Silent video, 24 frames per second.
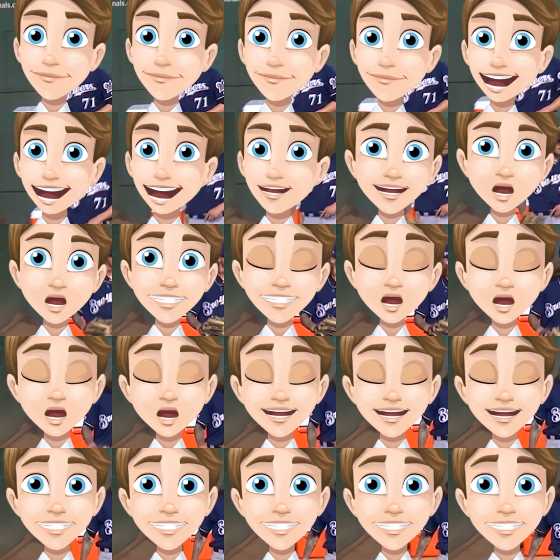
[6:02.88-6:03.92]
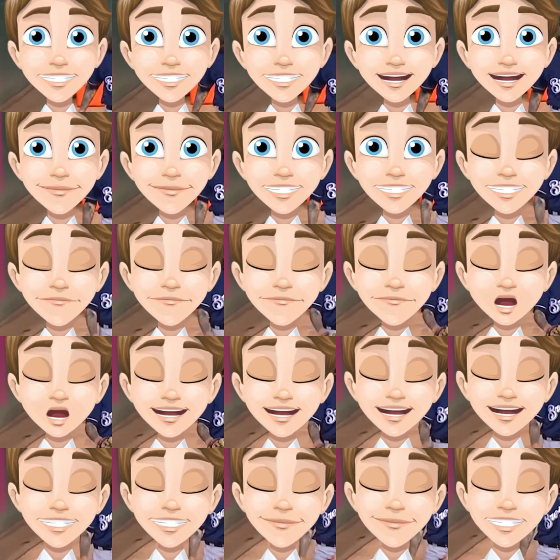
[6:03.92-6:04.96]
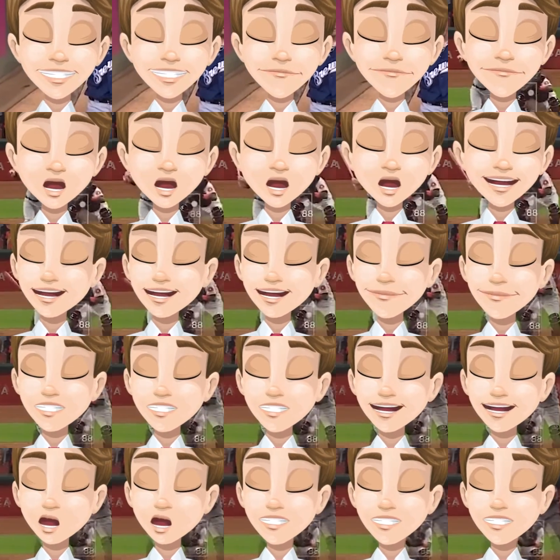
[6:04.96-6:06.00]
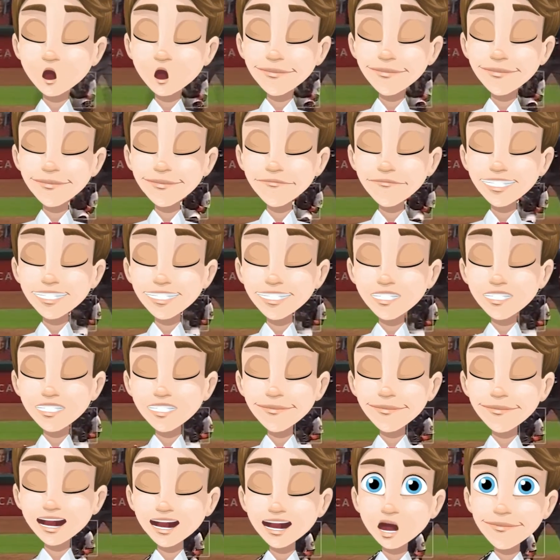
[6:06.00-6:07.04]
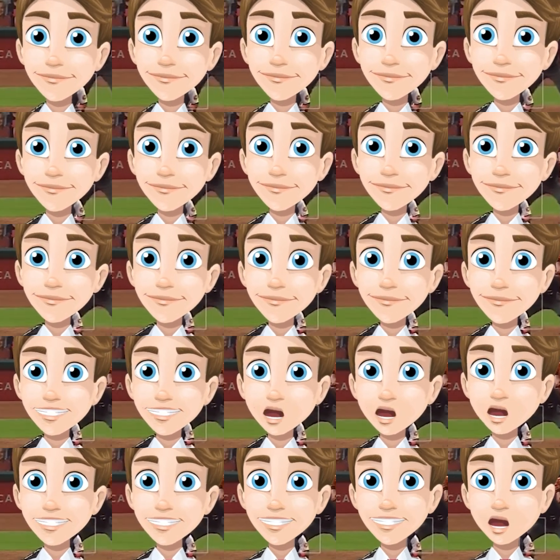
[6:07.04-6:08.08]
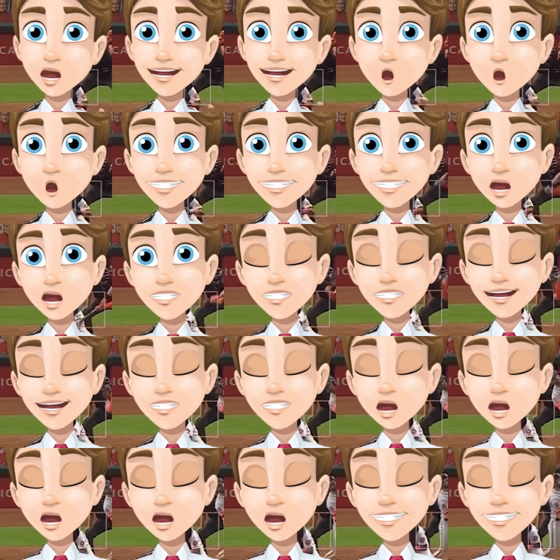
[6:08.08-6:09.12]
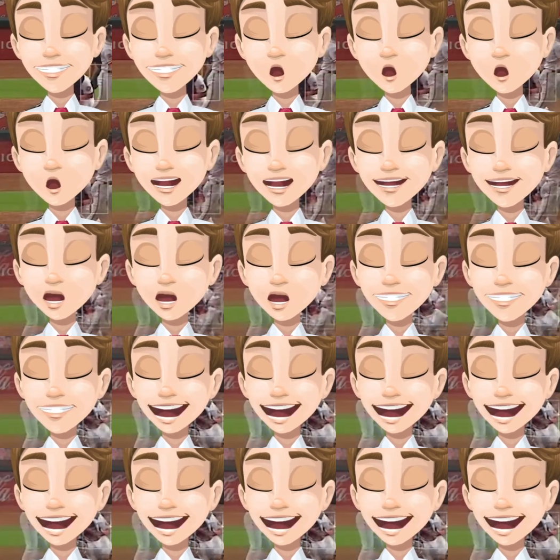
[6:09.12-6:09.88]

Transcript: and has shown enough to get the money people believe he deserves, but it's tough now. In 2021, his season ended early with an